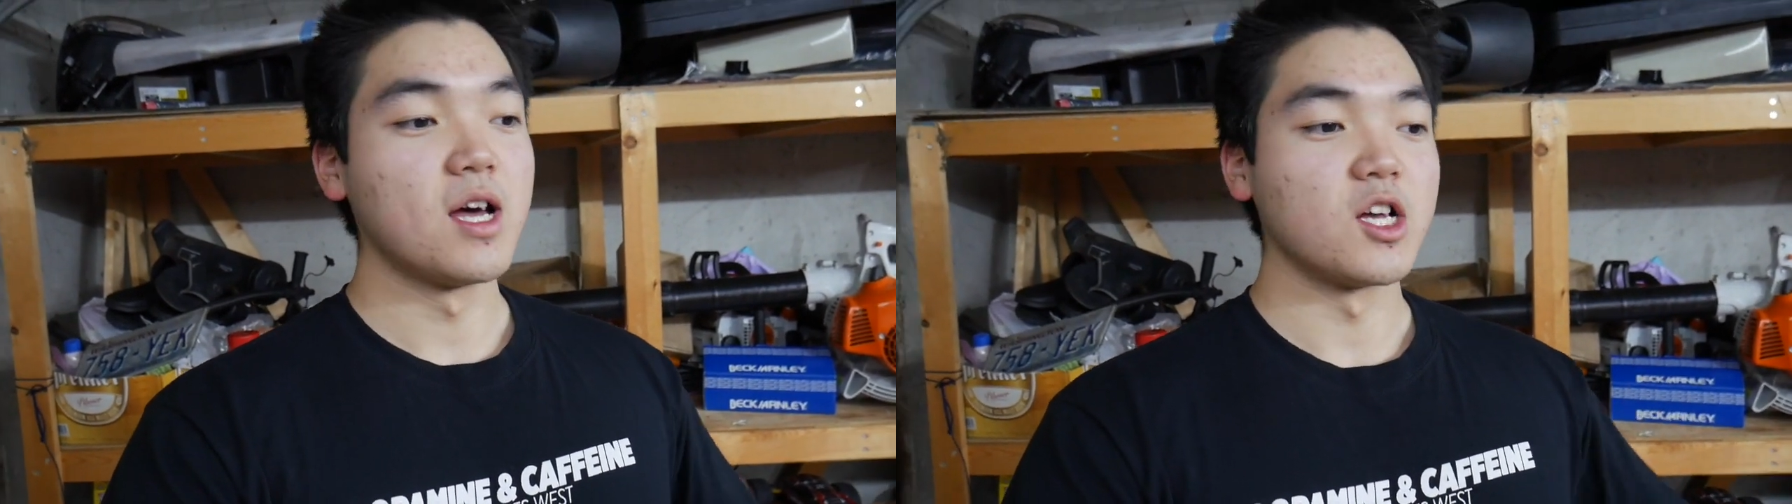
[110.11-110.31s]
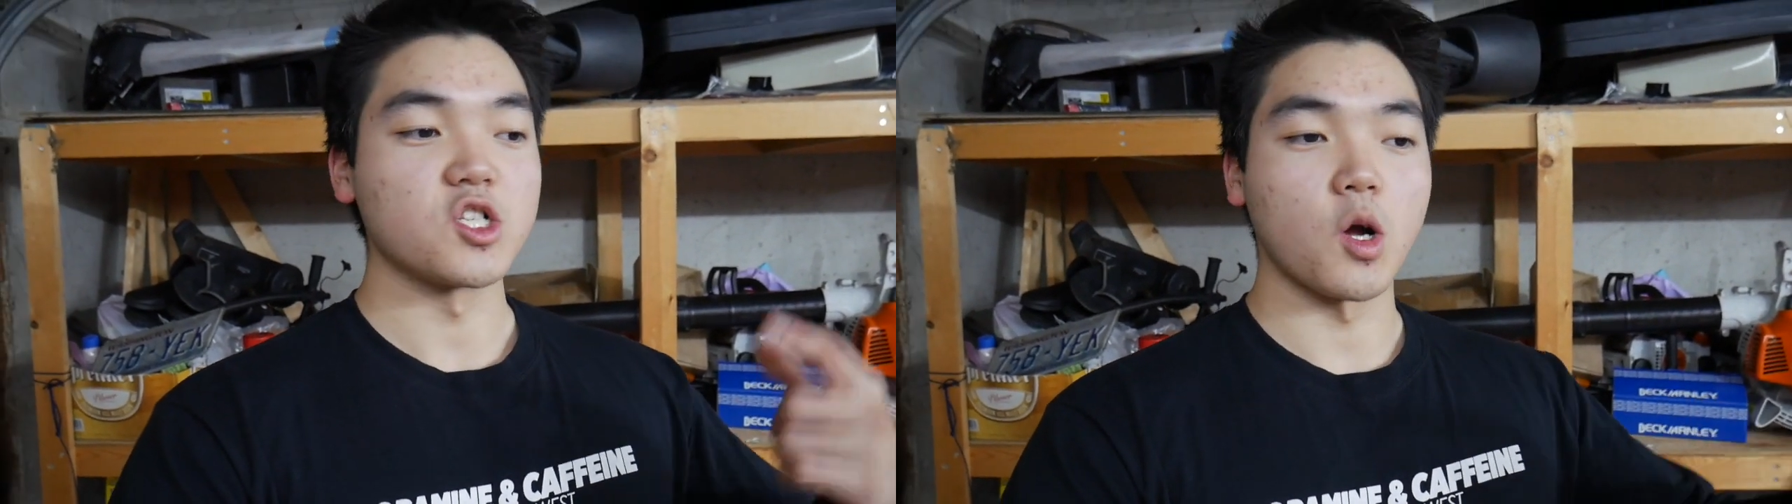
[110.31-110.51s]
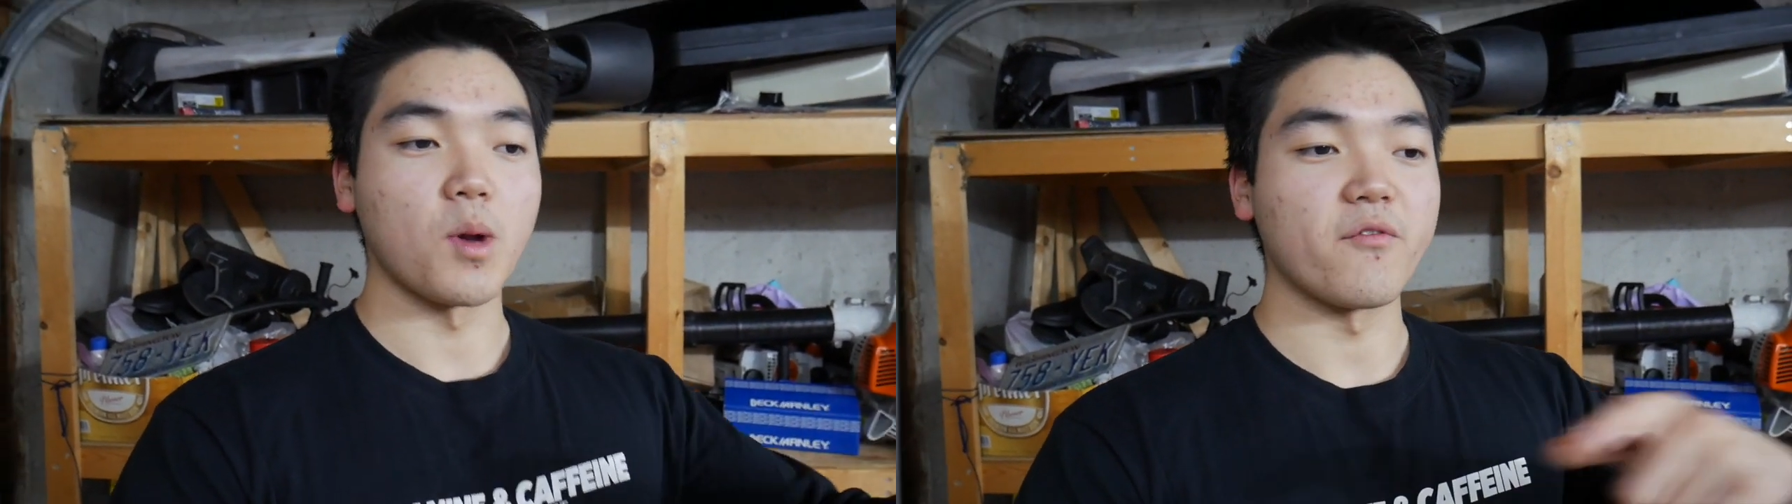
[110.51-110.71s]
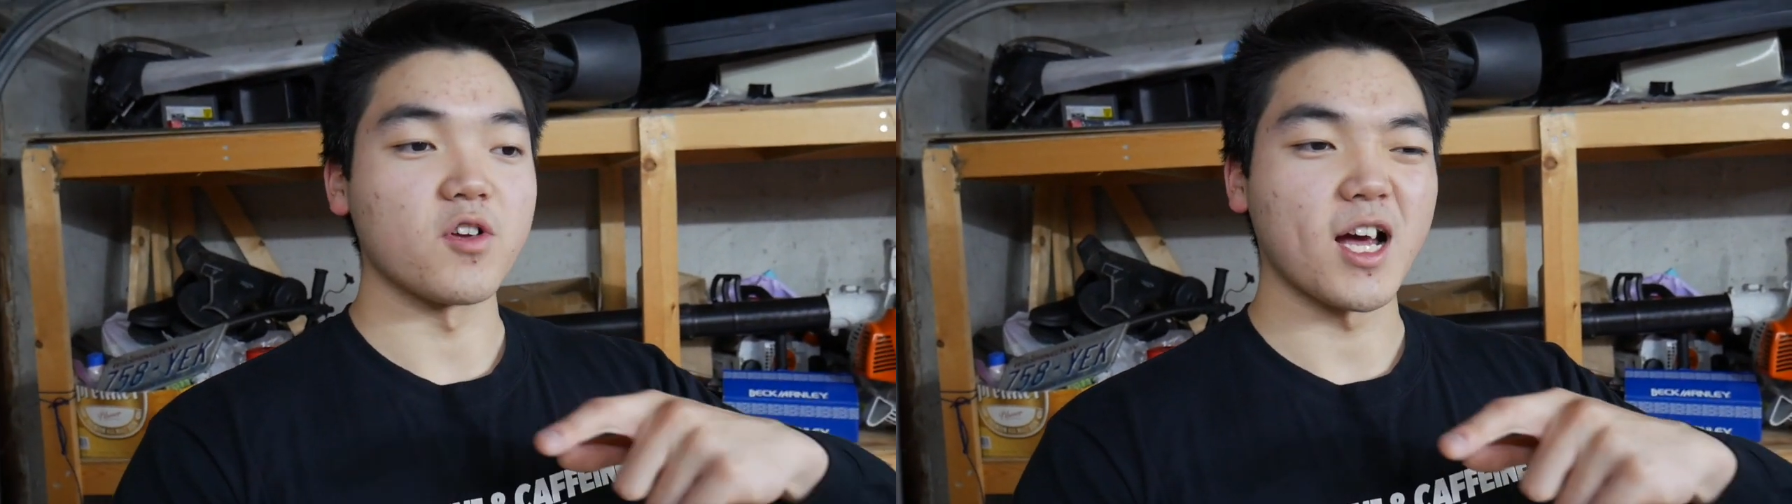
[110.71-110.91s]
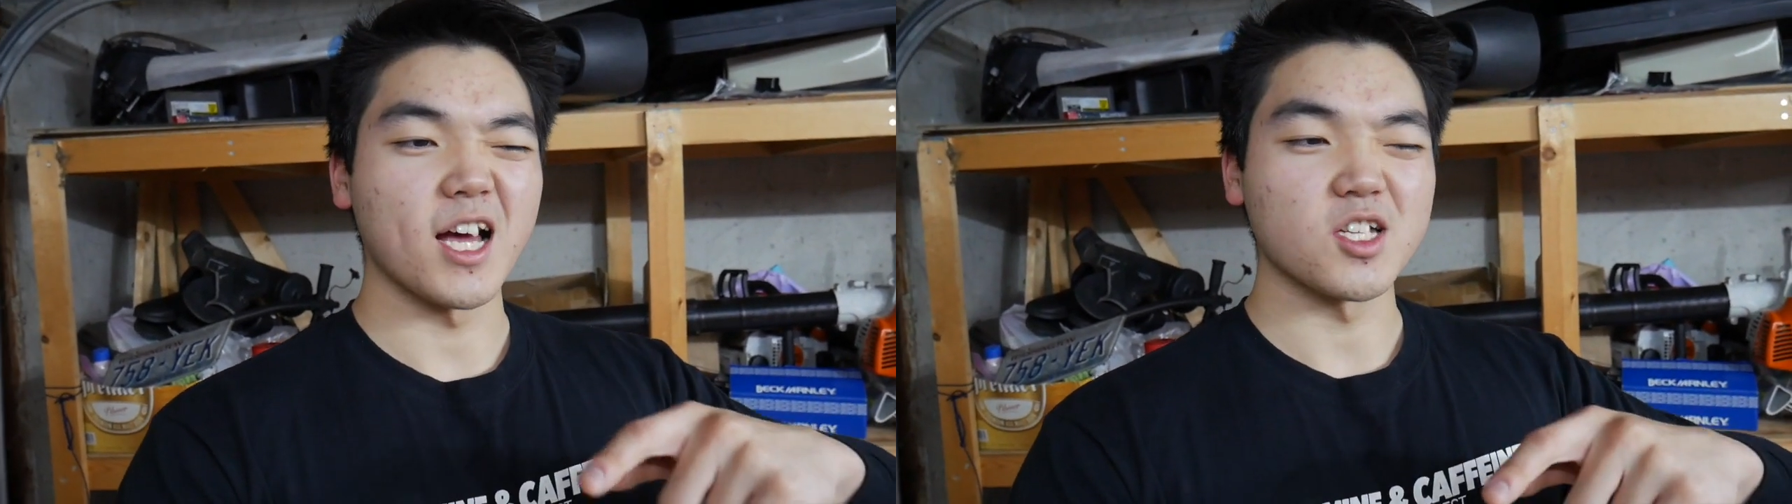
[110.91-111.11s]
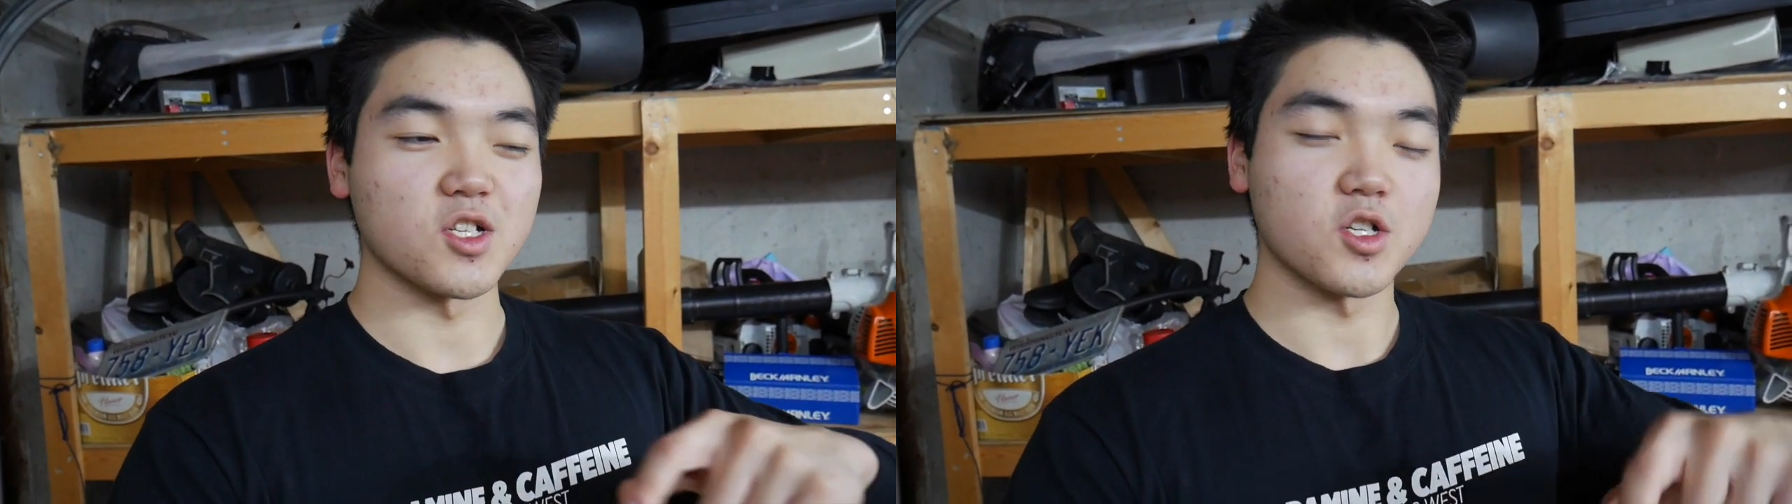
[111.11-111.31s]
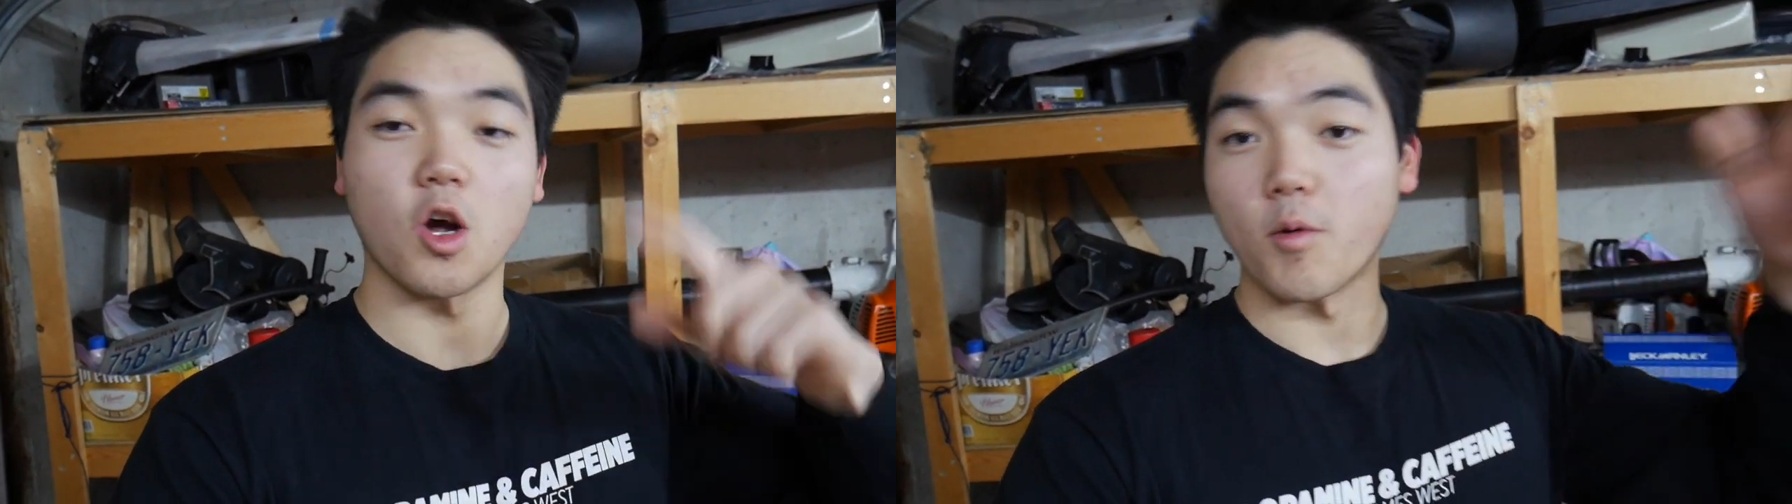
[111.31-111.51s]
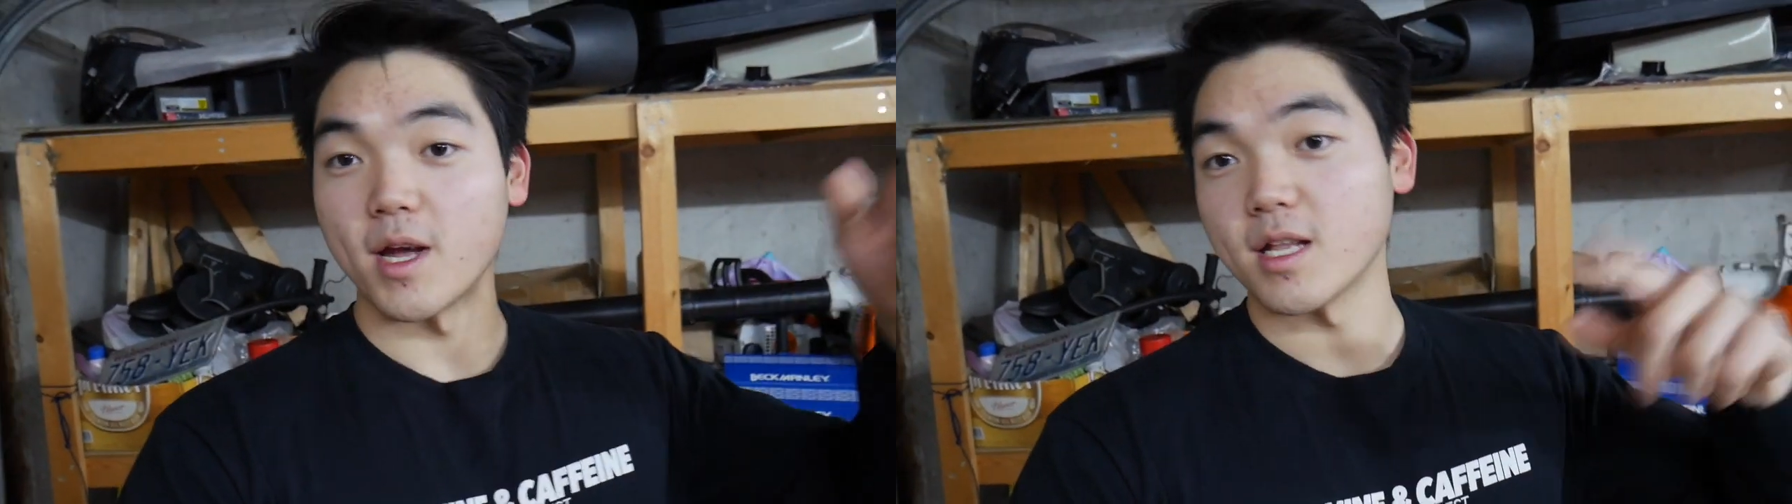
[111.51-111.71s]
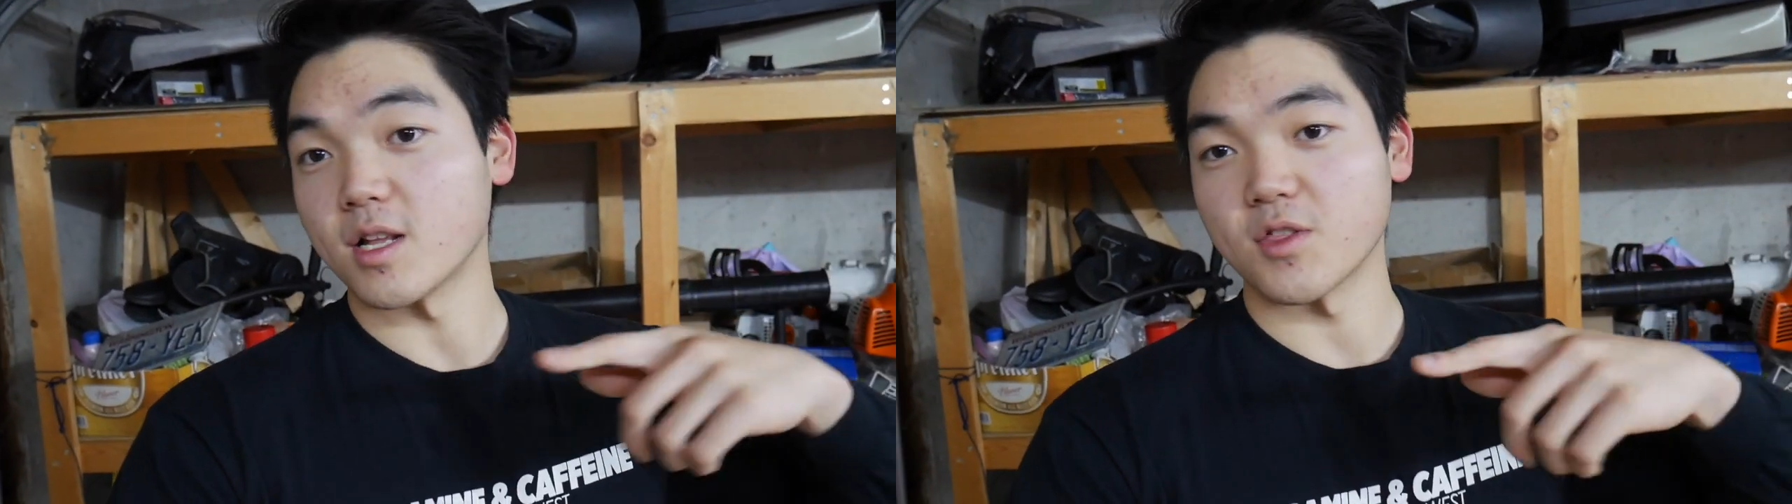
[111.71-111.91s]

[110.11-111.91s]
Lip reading: So many of you guys just go in,